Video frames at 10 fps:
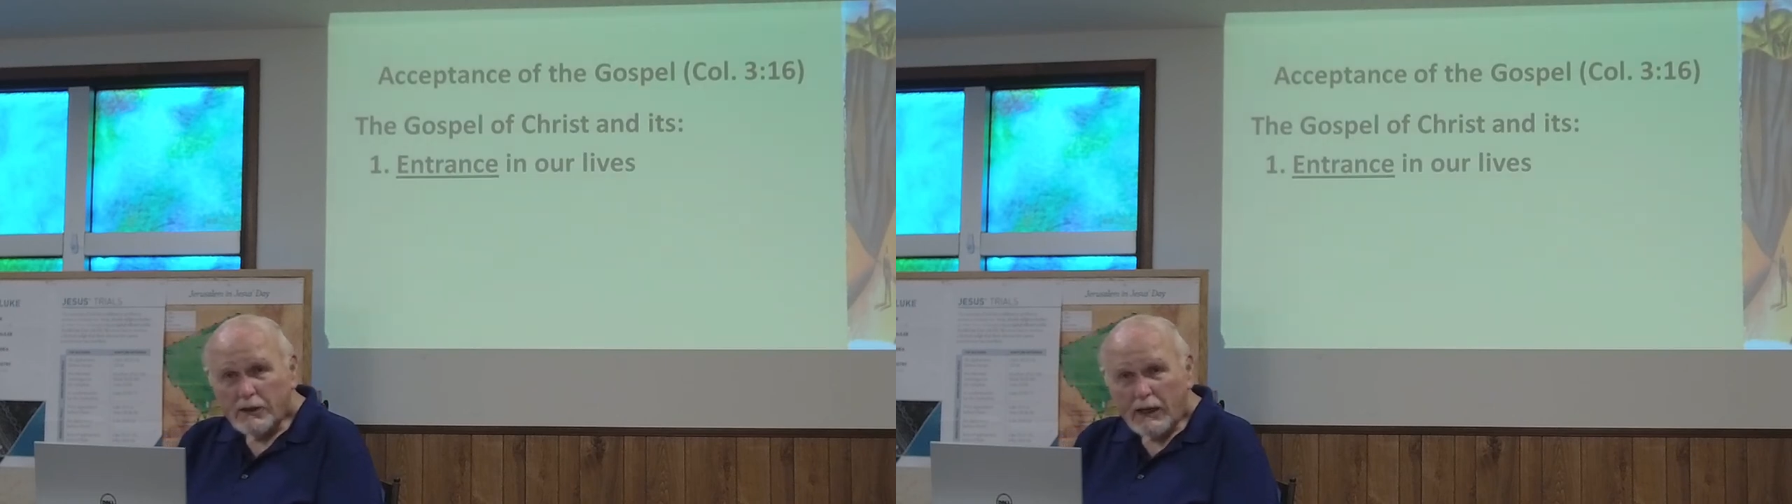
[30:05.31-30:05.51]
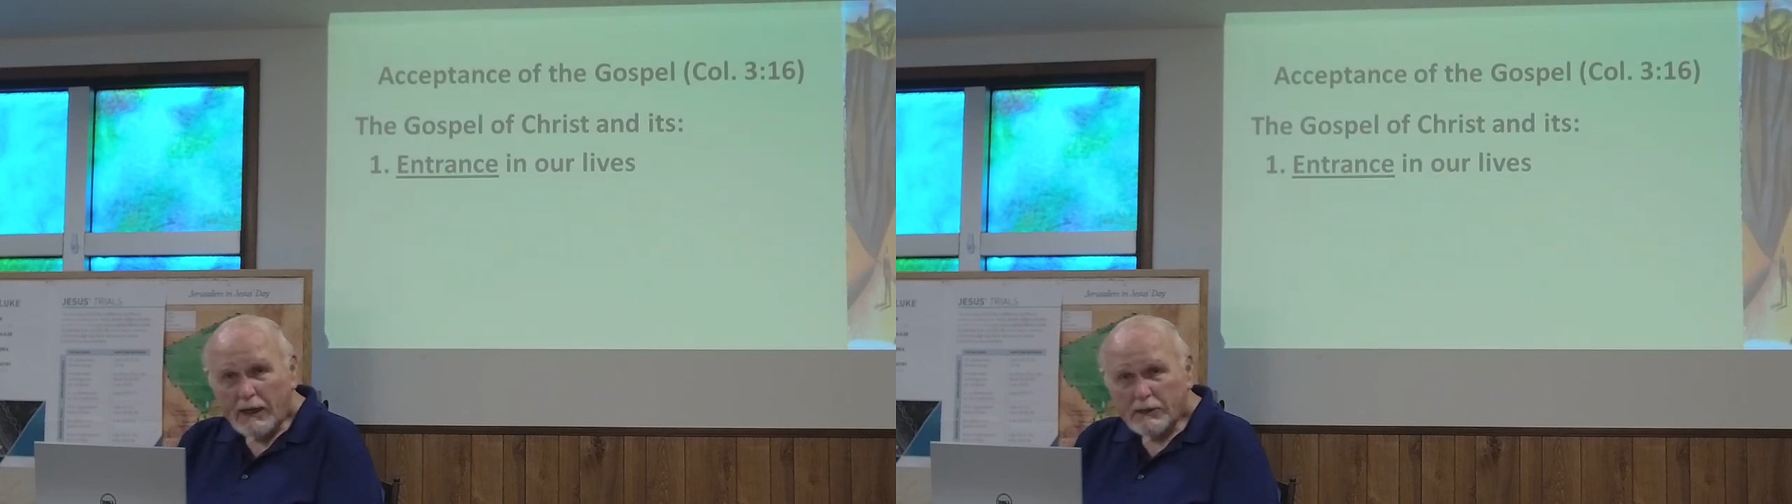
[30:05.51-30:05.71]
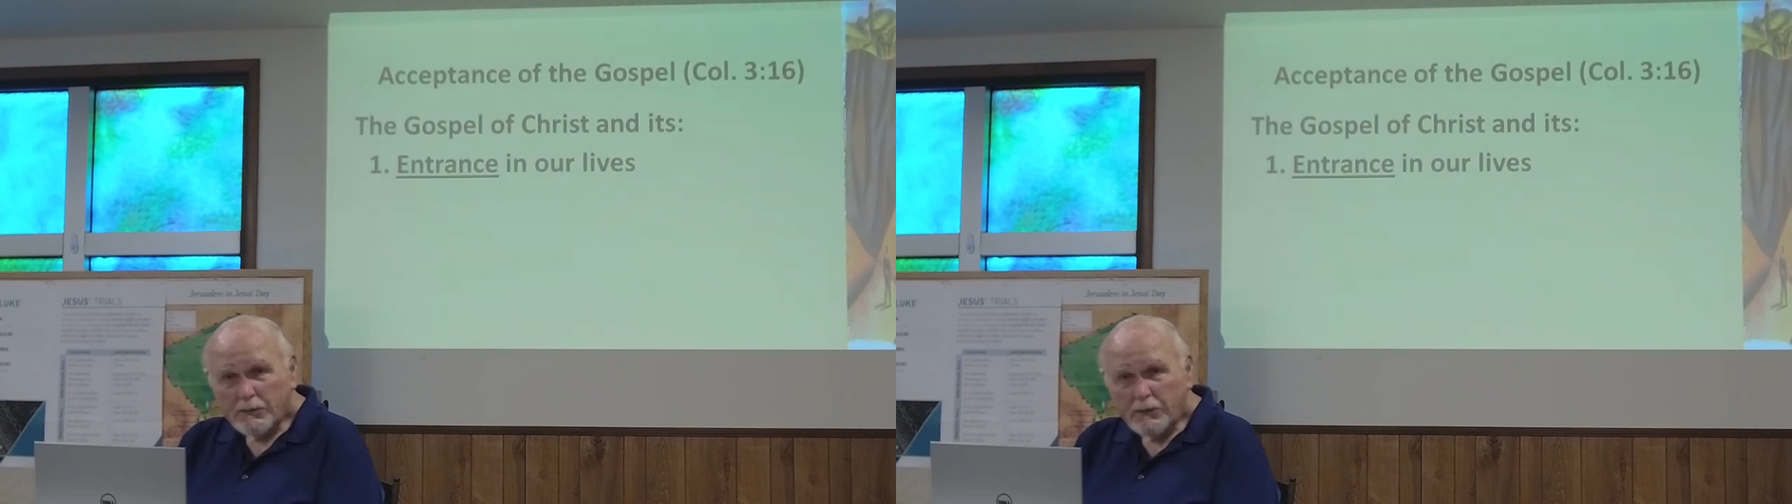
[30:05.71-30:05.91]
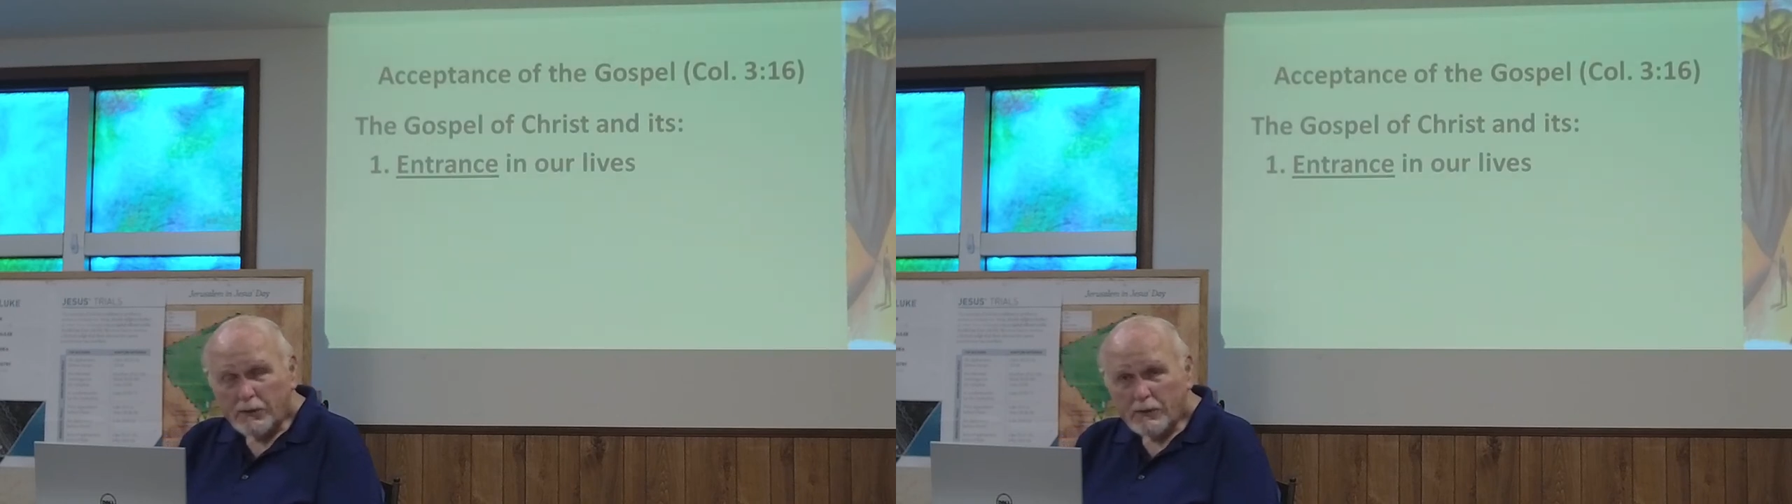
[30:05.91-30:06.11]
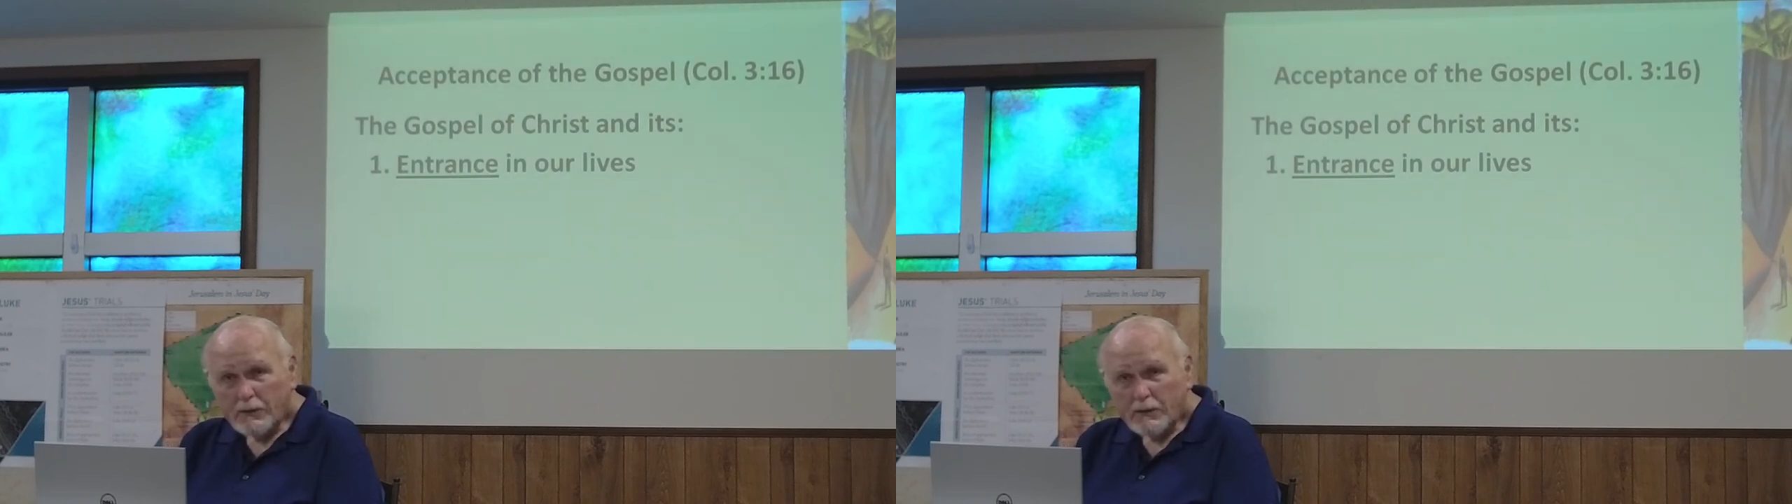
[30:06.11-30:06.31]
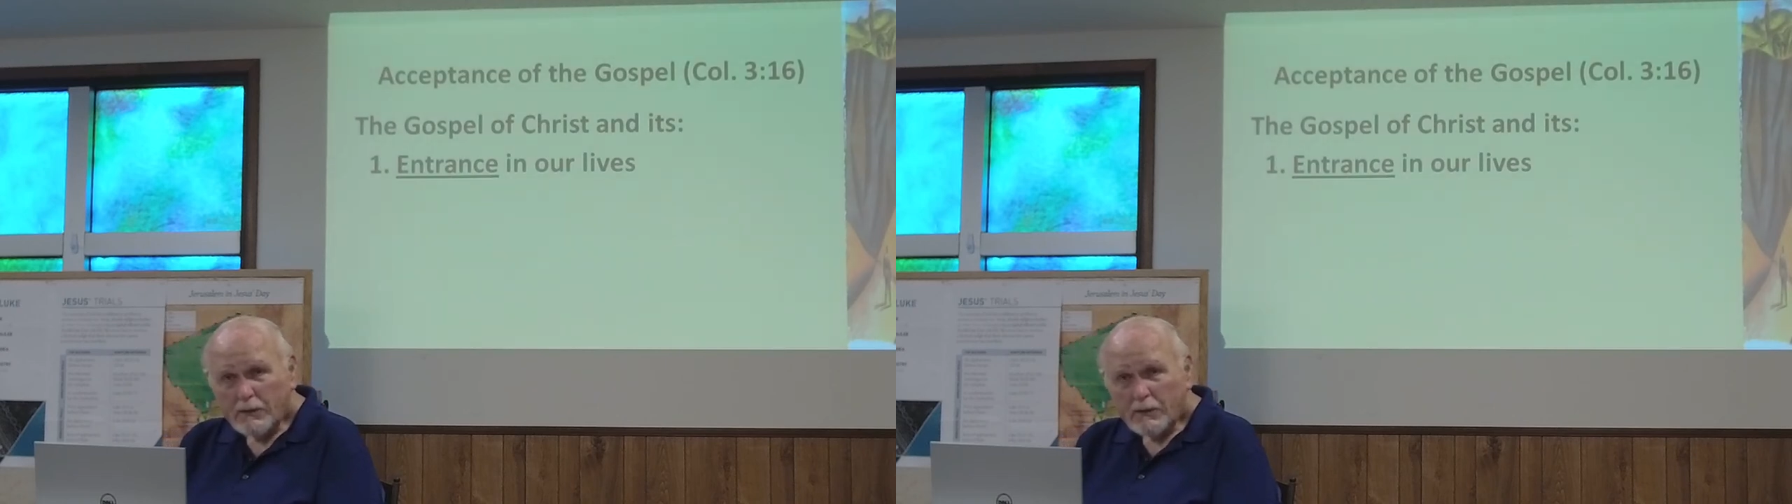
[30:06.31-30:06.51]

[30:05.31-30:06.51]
gospel,